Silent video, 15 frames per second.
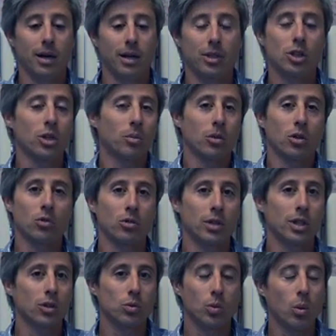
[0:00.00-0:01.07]
Some of those
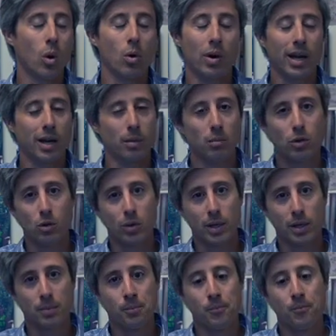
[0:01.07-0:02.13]
deals we won't end up
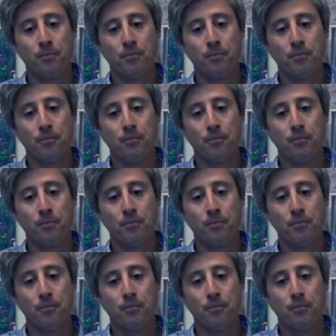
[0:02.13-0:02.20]
doing.